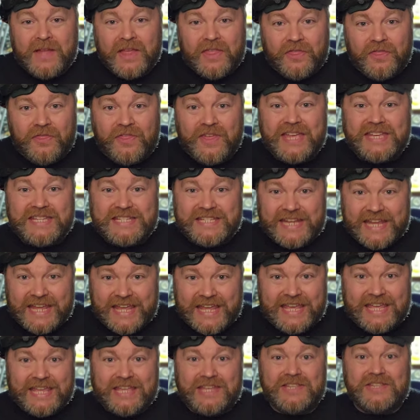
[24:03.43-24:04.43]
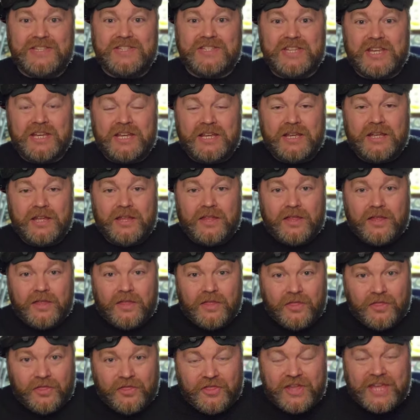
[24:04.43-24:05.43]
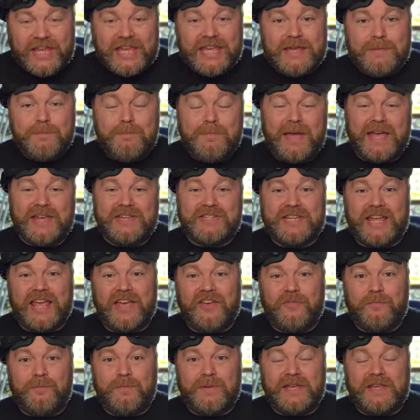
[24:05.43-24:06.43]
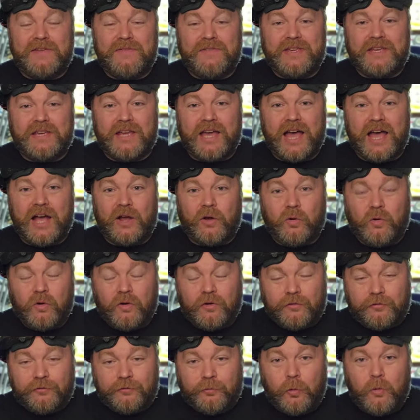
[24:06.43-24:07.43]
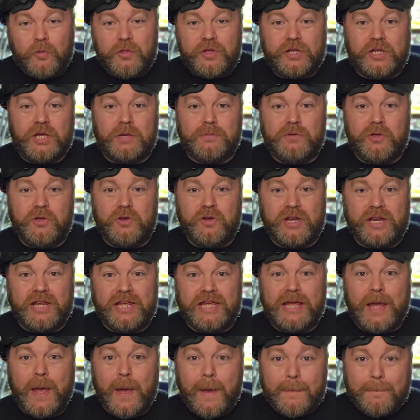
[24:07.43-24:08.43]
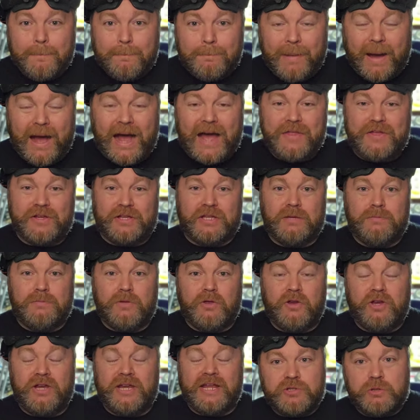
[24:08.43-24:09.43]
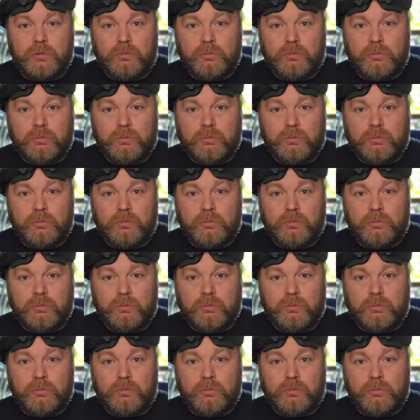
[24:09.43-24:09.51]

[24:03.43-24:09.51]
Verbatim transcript: This is the best FPV goggle for the community, by the community.